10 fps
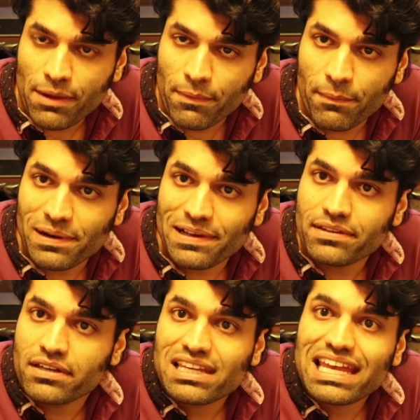
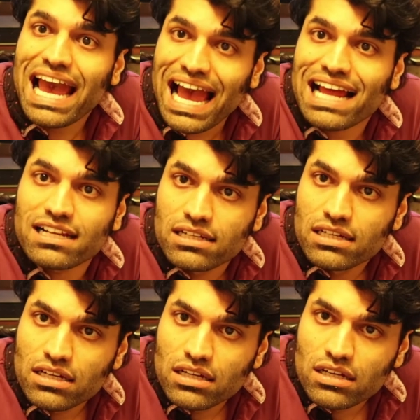capability can
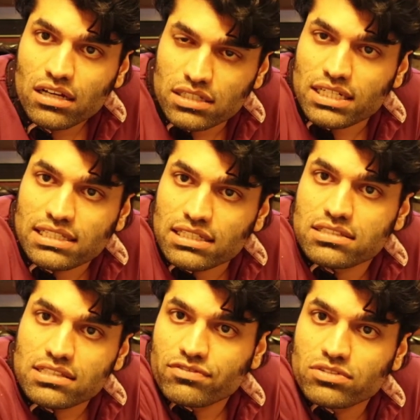connect
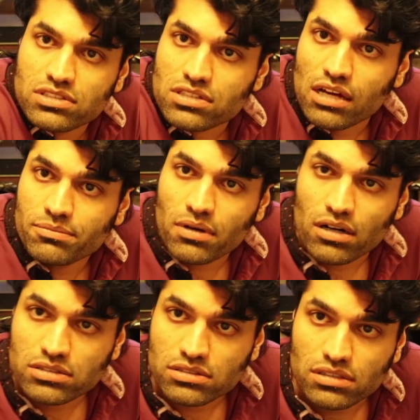itself to the
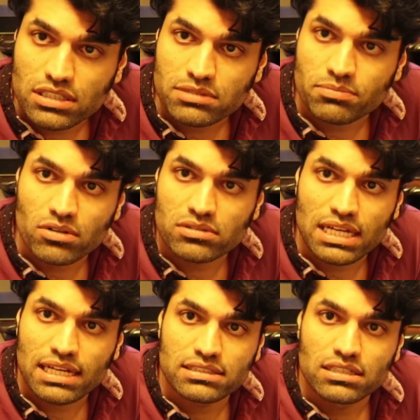soundbar. So it's more
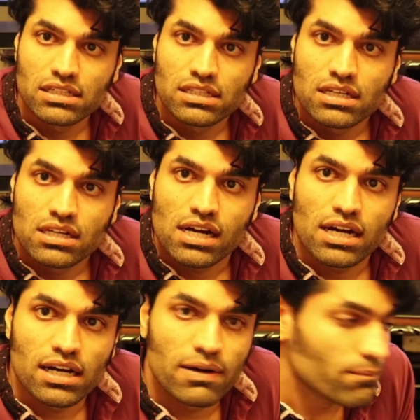than
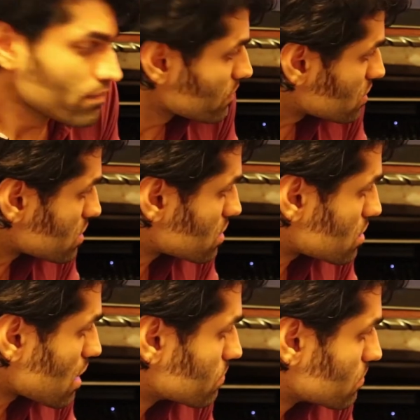uh, just
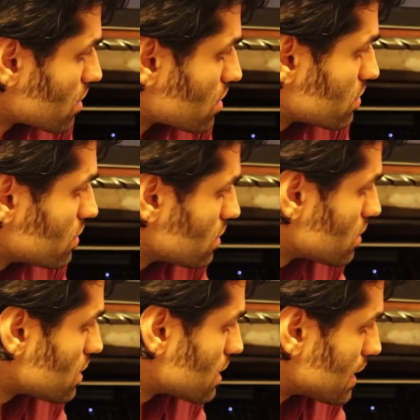a soundbar.
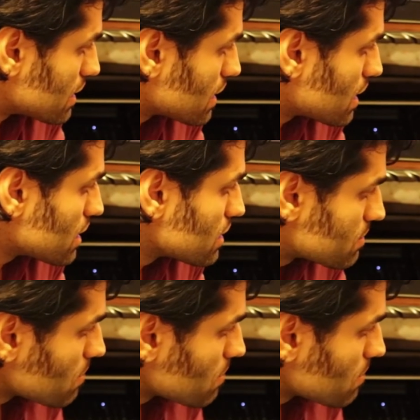And here is